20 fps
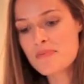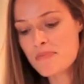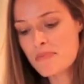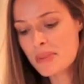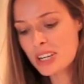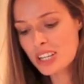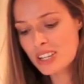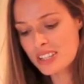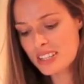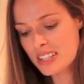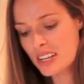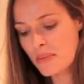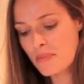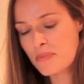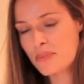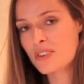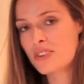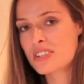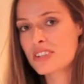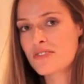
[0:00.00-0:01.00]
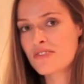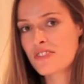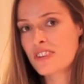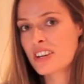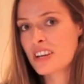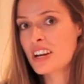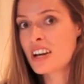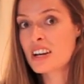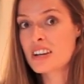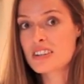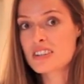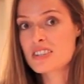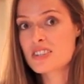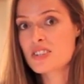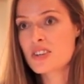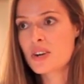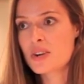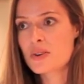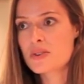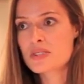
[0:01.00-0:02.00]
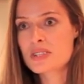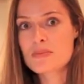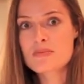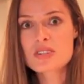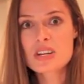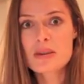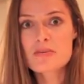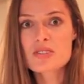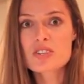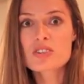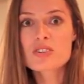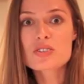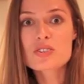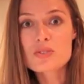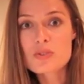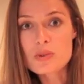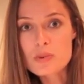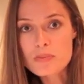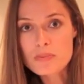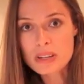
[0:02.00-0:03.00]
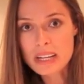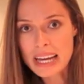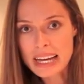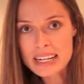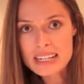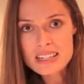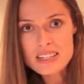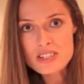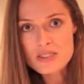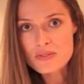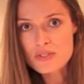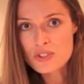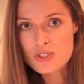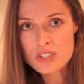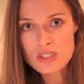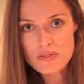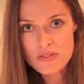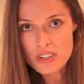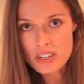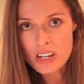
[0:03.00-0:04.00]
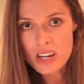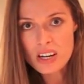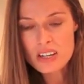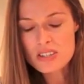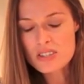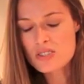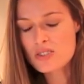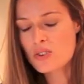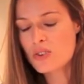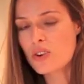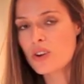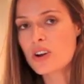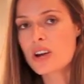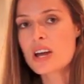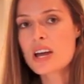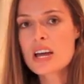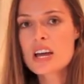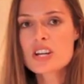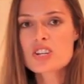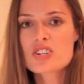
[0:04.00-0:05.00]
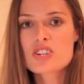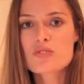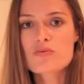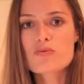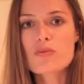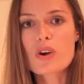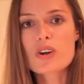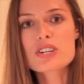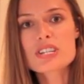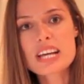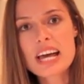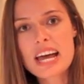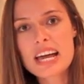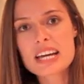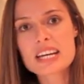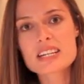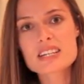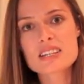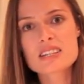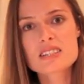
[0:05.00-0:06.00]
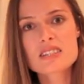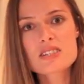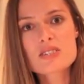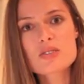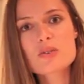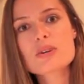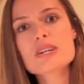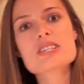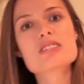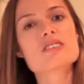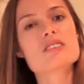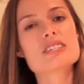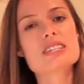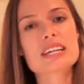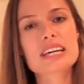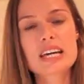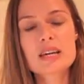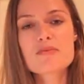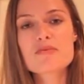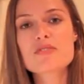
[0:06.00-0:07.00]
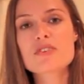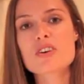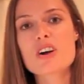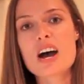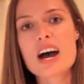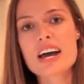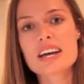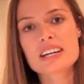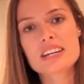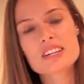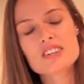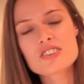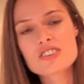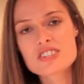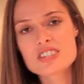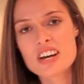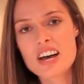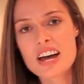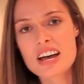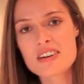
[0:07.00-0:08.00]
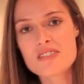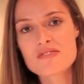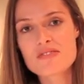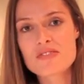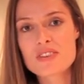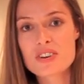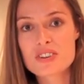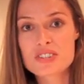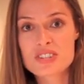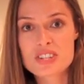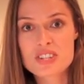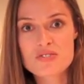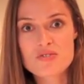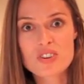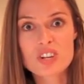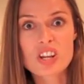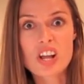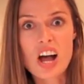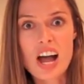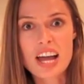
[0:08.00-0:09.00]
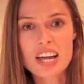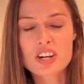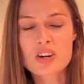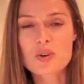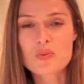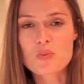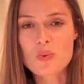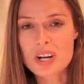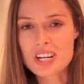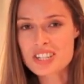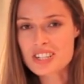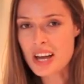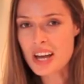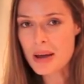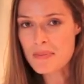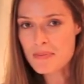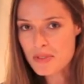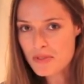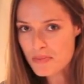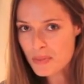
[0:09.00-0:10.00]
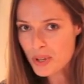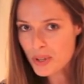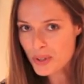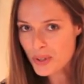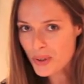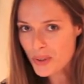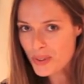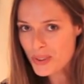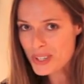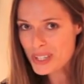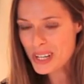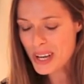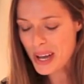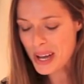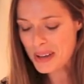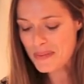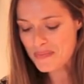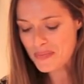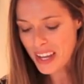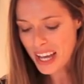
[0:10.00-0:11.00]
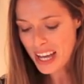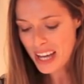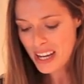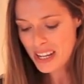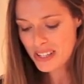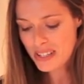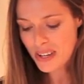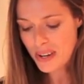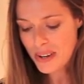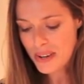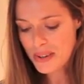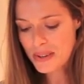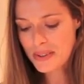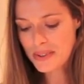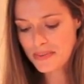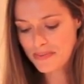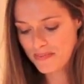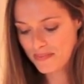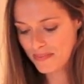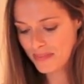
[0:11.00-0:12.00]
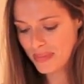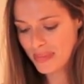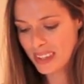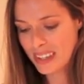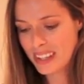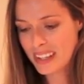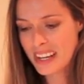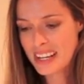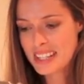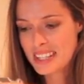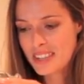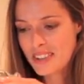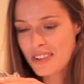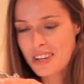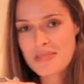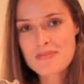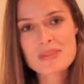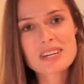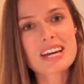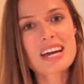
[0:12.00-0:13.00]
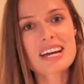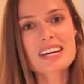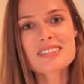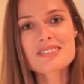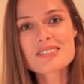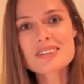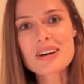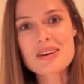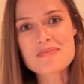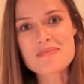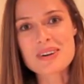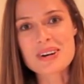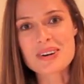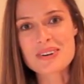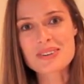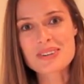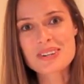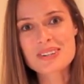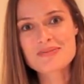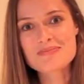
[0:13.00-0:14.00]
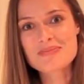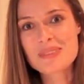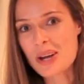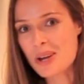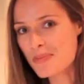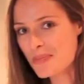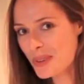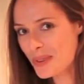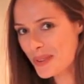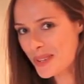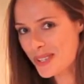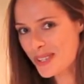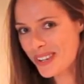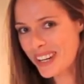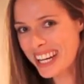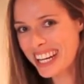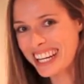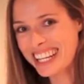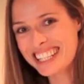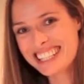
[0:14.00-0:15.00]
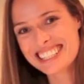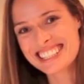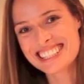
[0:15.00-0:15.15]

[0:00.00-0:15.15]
mix up your different nuts. So sometimes you could do a blend of 2 different nuts, or just rotate, because it's always good to keep variety in your diet versus relying on one type of milk all the time. So nice and creamy hazelnut milk. I hope you enjoy it.